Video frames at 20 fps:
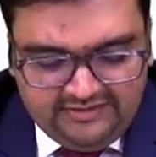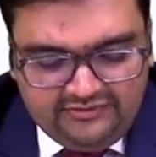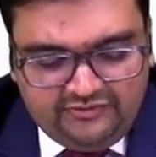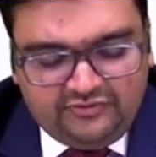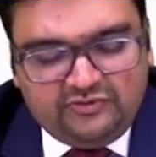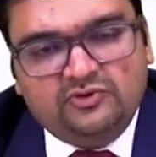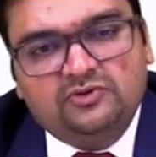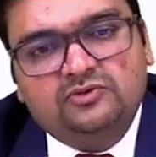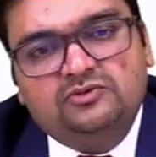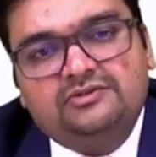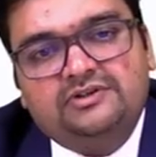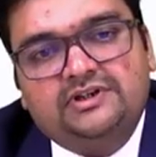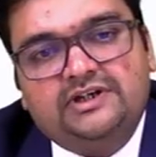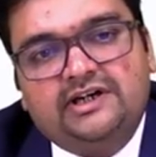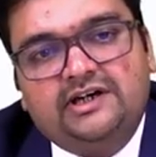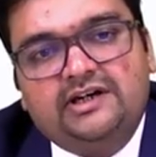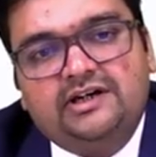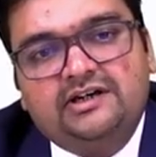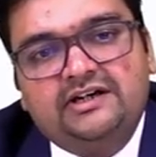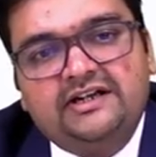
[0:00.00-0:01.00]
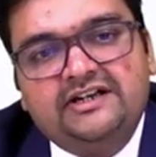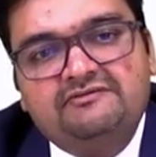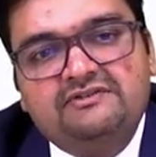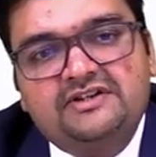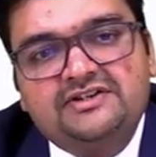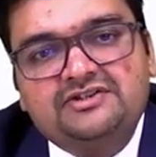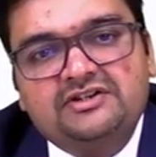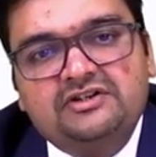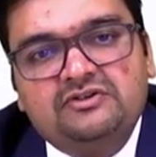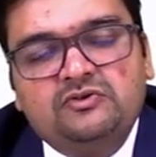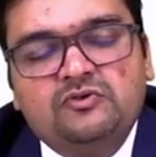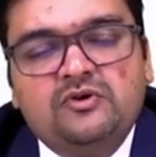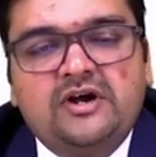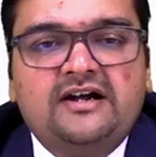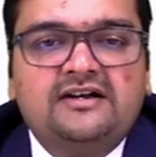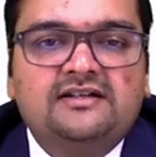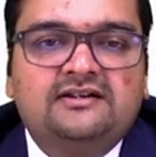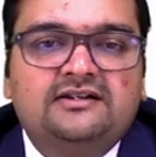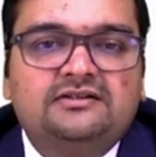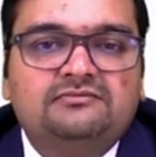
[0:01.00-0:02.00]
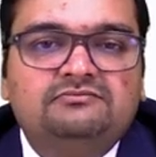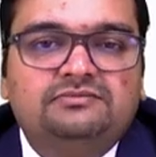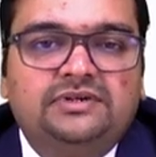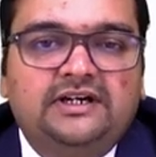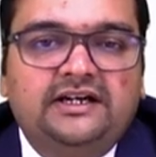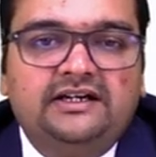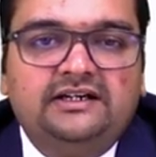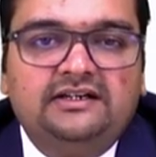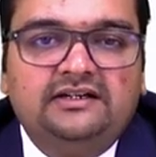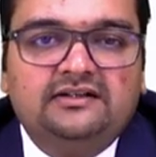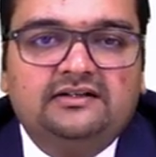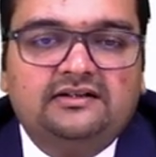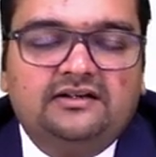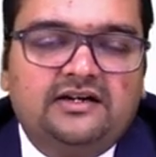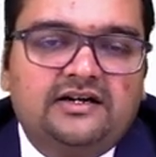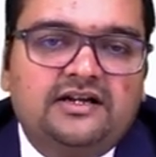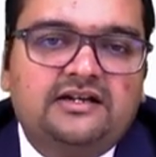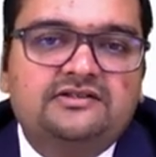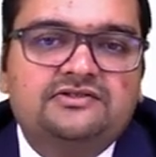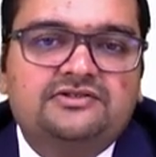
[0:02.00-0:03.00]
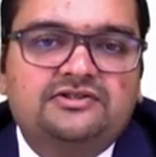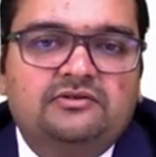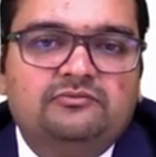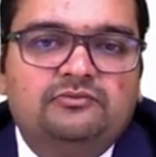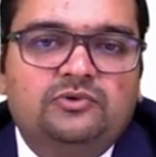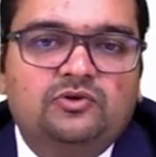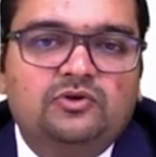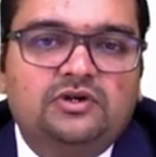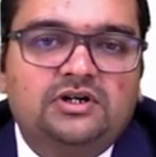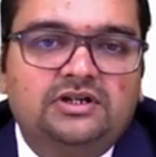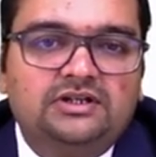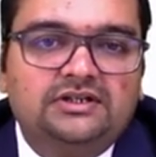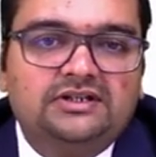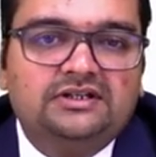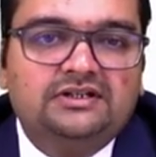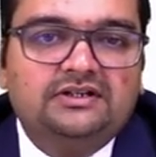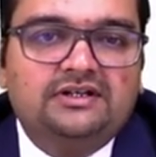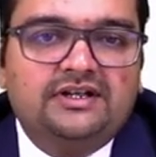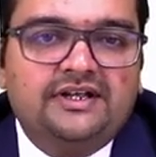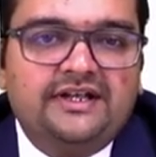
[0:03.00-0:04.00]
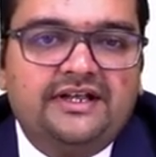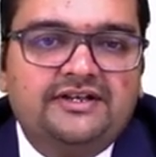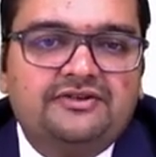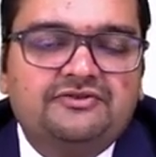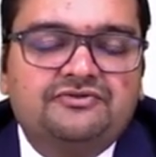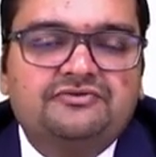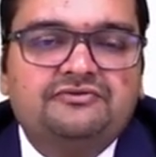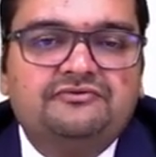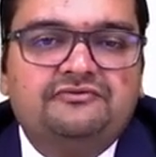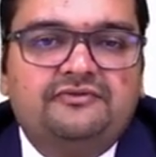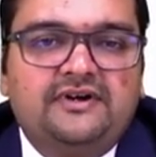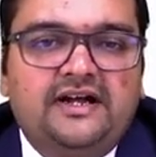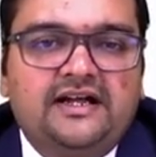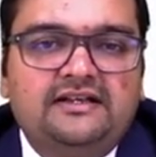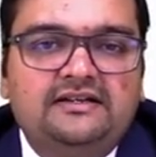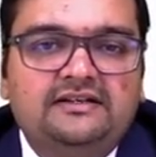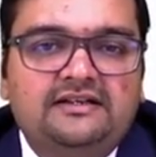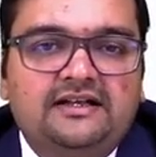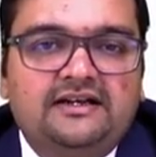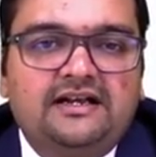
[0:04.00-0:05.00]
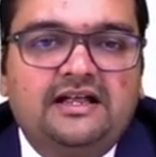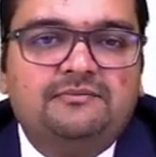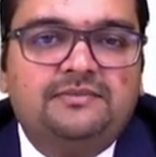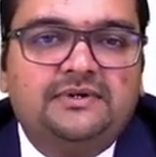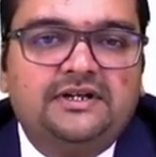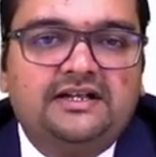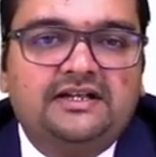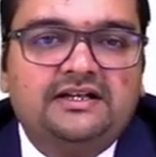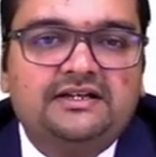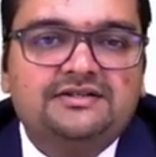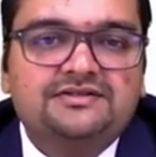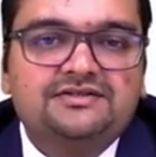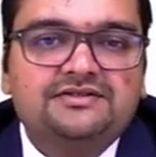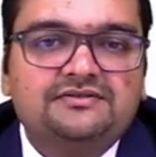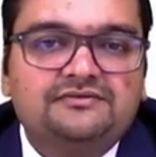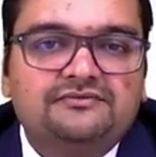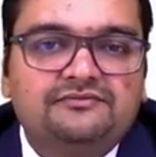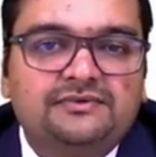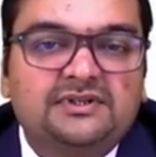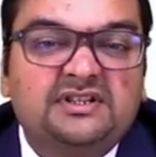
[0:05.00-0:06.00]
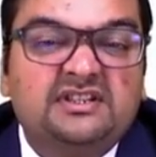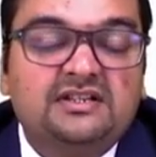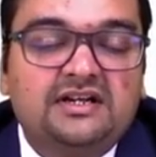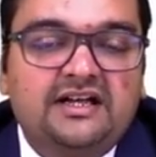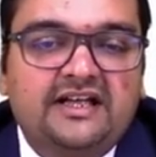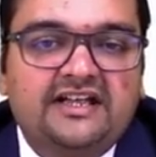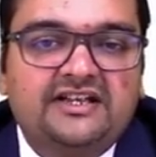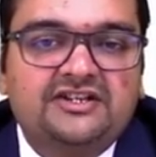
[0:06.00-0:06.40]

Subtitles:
So, an investor who had a complaint against a broker, he used to file an application with the